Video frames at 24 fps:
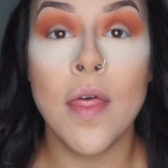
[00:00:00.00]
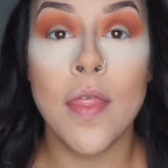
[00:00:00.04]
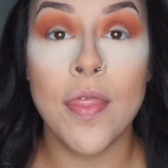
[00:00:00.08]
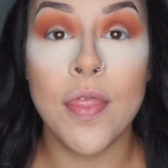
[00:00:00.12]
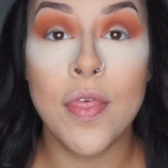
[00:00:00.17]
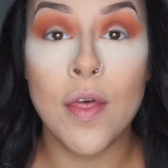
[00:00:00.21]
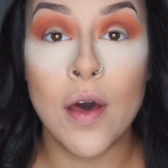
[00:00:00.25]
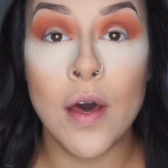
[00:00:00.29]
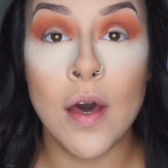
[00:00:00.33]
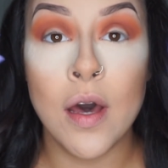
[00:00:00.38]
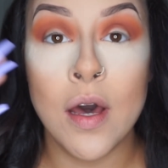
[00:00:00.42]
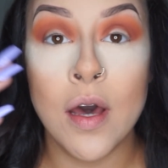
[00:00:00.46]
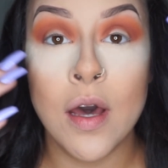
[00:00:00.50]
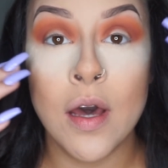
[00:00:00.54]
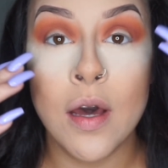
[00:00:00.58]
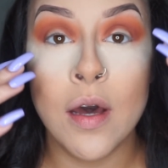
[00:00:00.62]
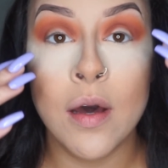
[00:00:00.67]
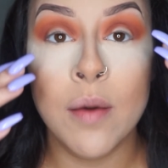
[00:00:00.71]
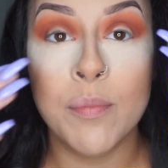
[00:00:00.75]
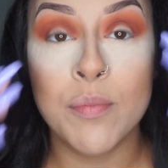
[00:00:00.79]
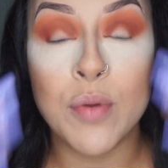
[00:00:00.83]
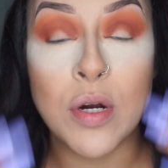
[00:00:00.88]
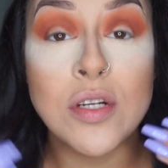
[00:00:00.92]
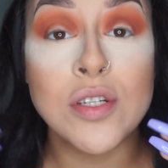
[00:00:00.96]
the
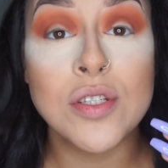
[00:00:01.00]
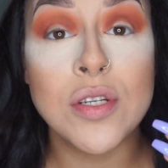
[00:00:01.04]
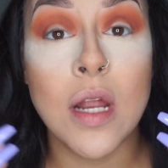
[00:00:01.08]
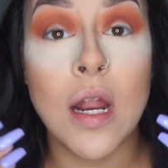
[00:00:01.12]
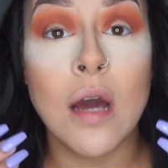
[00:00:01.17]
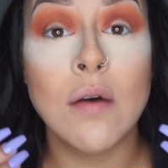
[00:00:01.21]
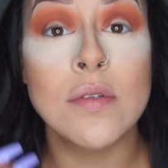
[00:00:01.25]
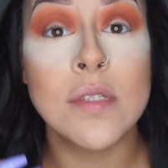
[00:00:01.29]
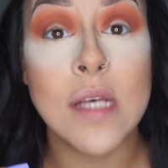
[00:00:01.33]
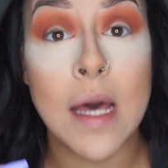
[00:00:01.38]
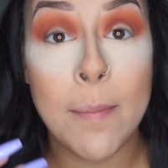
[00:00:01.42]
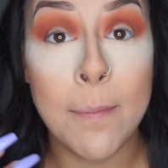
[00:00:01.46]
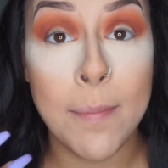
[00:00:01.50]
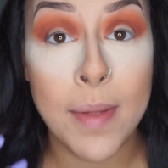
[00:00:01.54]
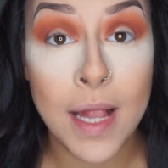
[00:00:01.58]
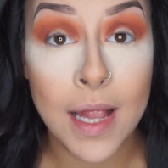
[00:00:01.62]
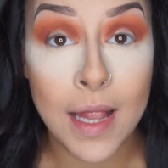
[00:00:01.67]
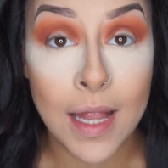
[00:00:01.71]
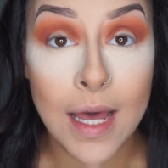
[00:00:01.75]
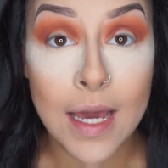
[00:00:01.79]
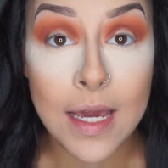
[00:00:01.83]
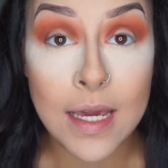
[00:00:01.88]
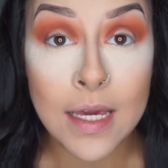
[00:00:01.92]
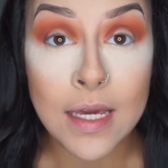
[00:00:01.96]
brush that I was
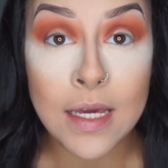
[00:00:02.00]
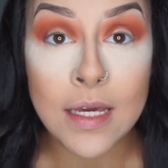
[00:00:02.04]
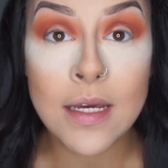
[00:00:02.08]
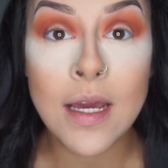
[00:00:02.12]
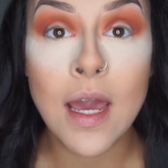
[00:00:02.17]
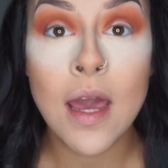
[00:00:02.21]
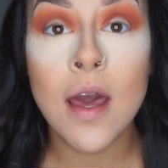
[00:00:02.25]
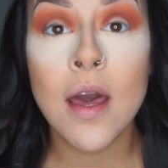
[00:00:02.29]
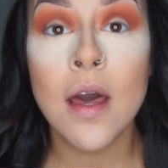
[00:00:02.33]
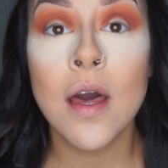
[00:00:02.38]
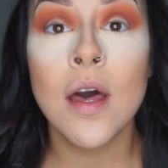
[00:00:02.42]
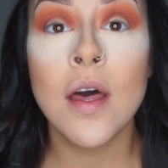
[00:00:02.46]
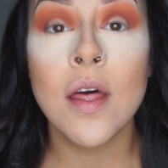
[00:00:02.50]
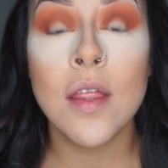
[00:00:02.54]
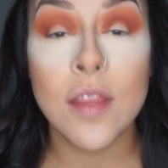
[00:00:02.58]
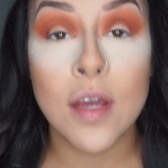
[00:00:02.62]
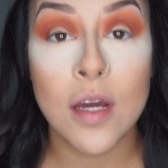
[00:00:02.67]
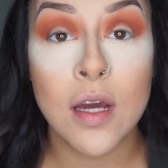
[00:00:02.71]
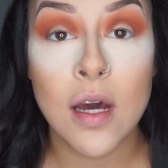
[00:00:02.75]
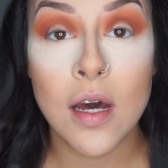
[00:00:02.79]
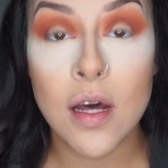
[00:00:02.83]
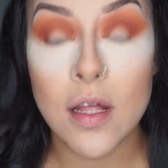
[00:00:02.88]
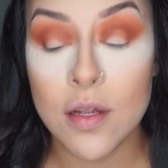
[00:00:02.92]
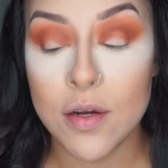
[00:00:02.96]
applying the
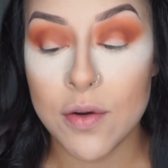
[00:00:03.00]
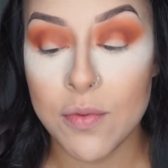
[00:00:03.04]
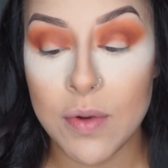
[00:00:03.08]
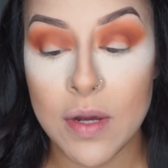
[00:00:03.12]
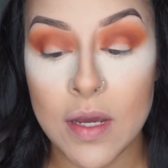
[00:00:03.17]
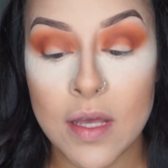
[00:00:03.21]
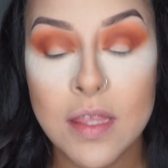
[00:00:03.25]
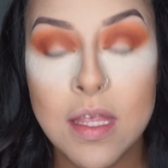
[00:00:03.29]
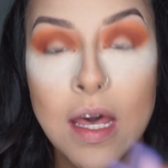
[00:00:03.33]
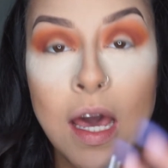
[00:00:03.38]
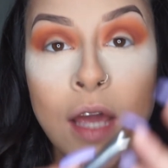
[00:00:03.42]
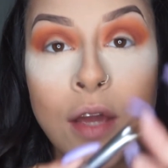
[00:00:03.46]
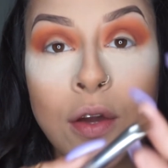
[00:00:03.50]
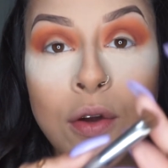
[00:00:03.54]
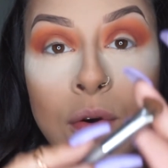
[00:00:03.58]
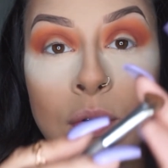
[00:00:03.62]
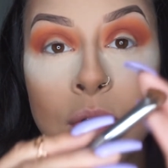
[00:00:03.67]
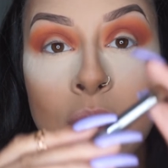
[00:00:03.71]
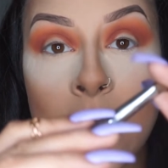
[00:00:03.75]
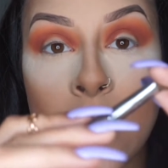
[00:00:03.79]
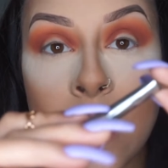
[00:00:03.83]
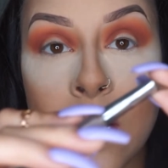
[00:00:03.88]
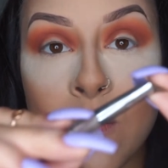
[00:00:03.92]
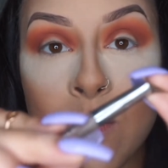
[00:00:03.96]
color with, I go
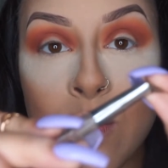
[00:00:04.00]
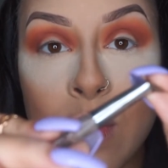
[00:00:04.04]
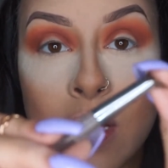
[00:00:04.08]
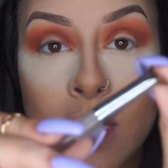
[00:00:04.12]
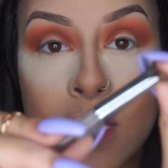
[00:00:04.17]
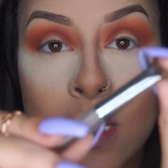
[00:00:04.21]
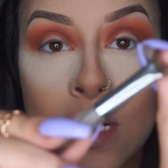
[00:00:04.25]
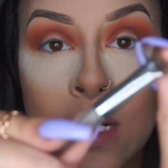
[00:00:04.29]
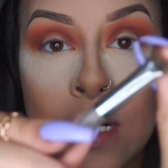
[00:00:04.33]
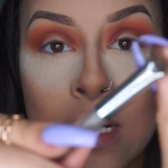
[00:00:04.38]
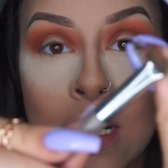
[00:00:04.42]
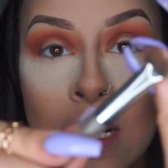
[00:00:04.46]
in with a